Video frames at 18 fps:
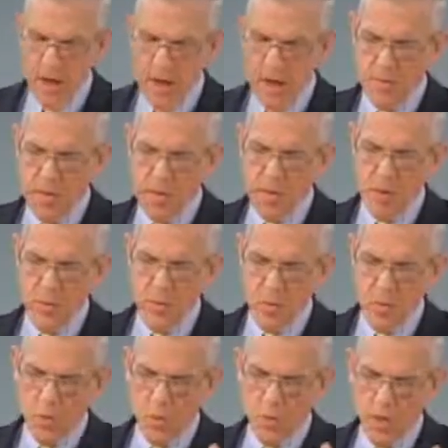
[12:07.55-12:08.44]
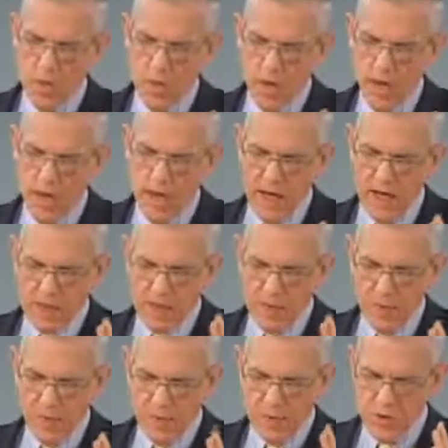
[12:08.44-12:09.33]
But when you ask,
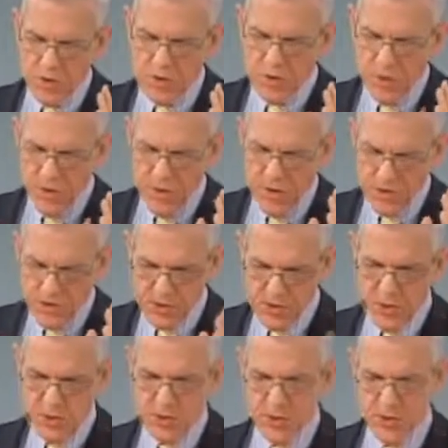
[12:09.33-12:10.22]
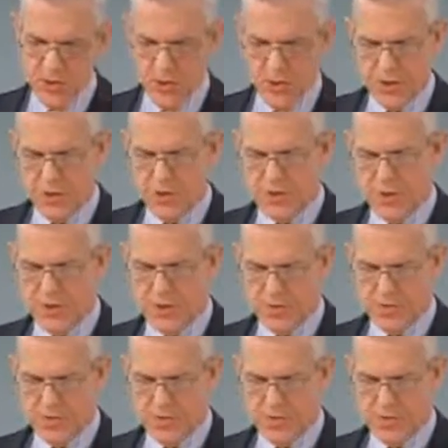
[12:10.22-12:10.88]
when you talk about social issues,